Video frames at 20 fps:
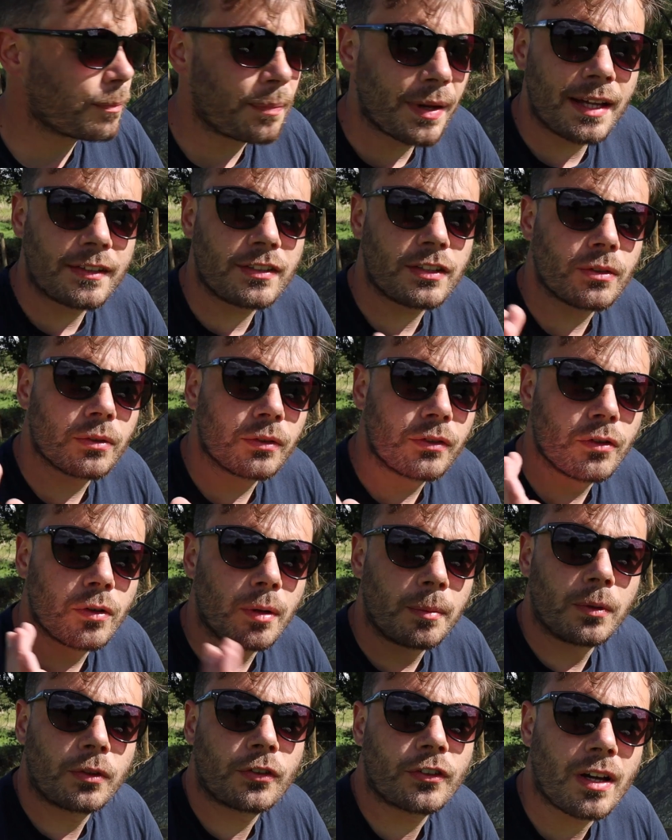Compared to your
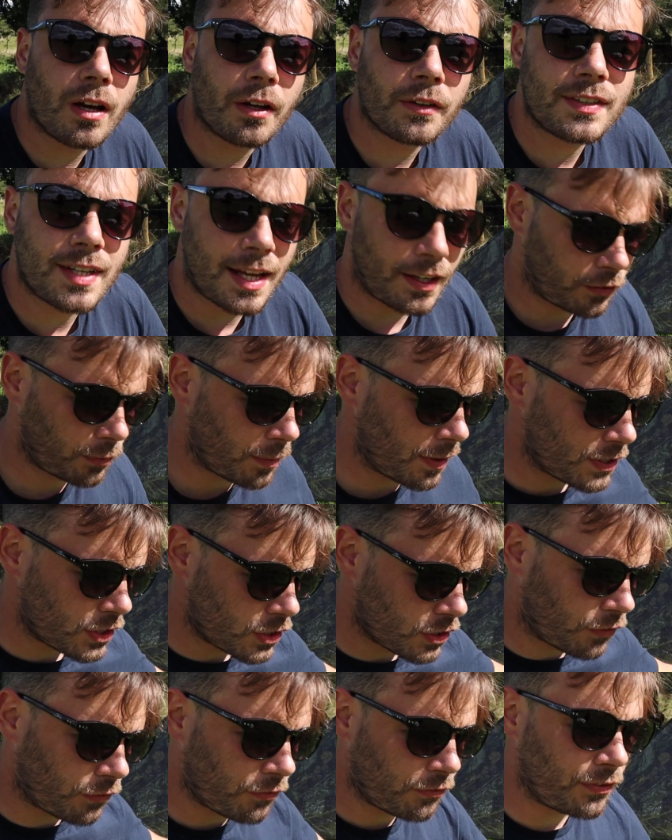normal style tents where it's
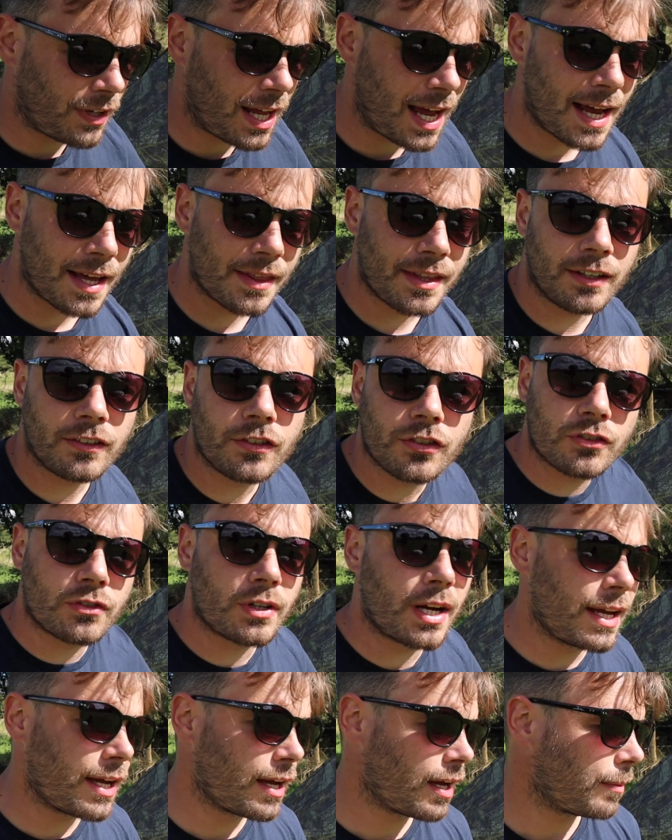just flat and then
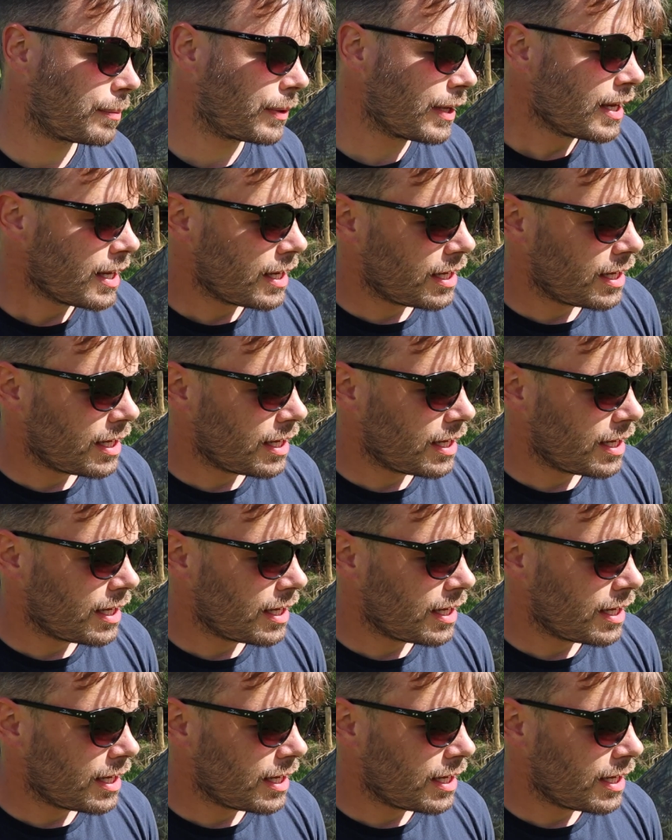straight up,